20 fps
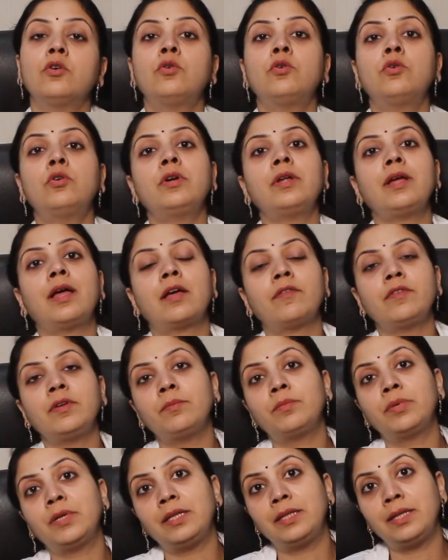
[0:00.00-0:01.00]
or
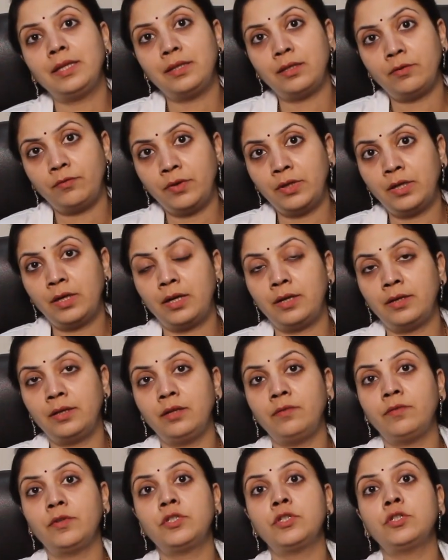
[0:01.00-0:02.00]
having breathing
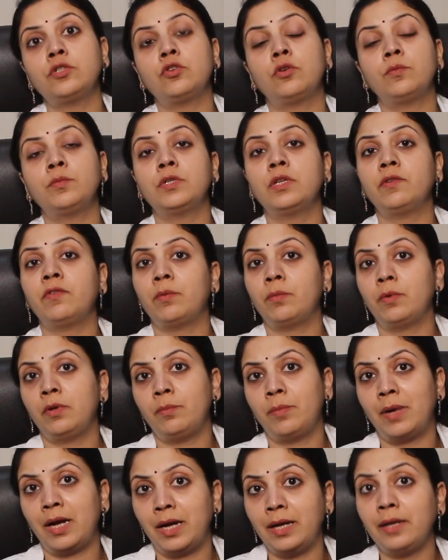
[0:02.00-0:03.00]
difficulty which is
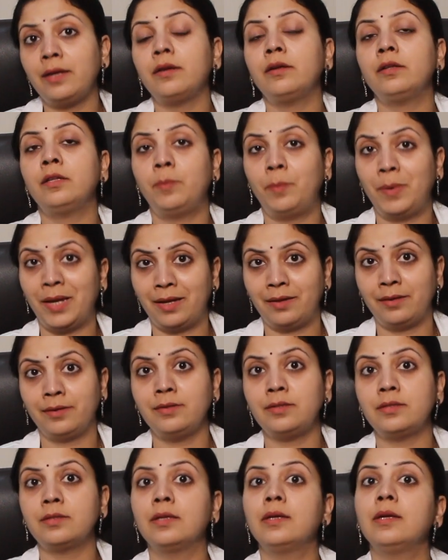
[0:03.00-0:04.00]
observable by the
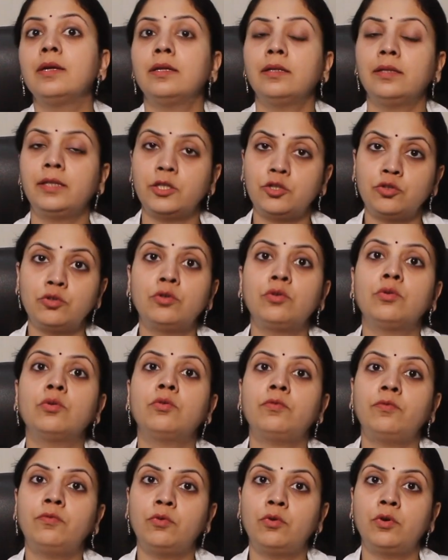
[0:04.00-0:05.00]
parents, they should
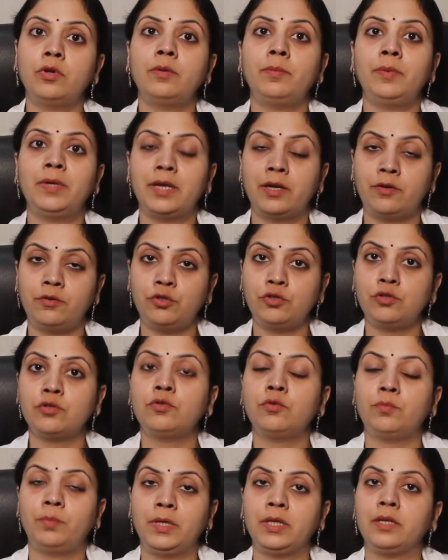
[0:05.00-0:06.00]
look for a
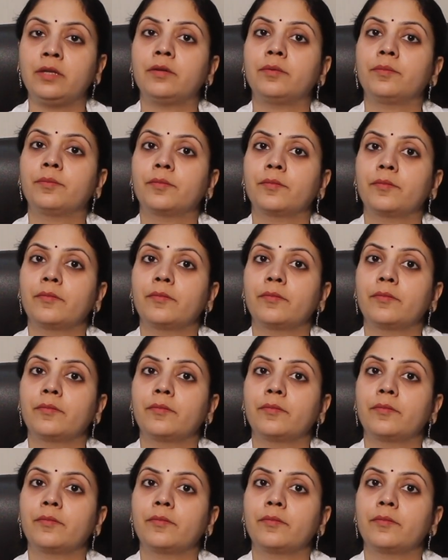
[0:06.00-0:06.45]
pediatrician's opinion.